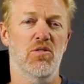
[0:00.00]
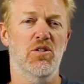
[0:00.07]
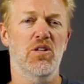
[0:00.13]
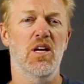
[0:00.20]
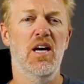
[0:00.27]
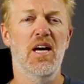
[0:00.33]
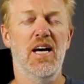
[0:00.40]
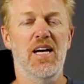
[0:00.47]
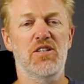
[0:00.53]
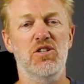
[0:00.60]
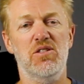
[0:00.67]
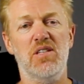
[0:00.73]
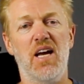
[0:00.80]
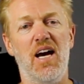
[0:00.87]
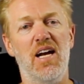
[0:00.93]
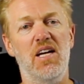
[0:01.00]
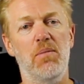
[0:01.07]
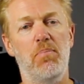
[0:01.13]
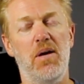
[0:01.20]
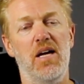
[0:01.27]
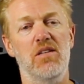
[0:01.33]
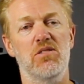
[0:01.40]
So it just kind of
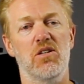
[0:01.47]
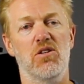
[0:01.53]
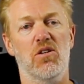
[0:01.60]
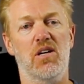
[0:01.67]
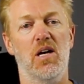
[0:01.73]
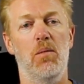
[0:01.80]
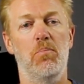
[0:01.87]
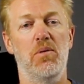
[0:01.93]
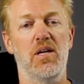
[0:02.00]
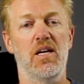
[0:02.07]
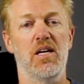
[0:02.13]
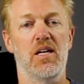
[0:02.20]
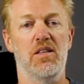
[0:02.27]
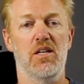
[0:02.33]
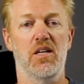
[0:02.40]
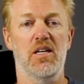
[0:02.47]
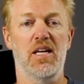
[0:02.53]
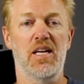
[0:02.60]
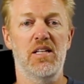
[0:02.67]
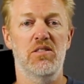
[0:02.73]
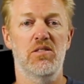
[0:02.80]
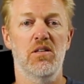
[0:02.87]
depends on your company and the
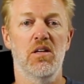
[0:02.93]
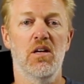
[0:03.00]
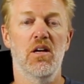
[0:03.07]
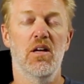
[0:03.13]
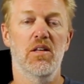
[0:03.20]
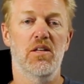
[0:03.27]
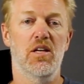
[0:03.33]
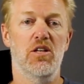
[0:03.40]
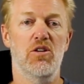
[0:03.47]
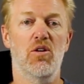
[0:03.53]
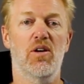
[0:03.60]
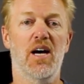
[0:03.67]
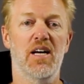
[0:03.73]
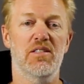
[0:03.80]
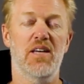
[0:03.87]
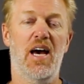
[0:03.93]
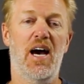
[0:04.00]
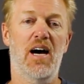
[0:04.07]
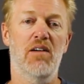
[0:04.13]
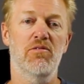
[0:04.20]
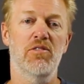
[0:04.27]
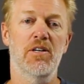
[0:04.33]
needs that you guys
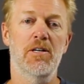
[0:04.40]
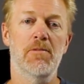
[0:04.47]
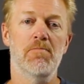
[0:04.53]
have.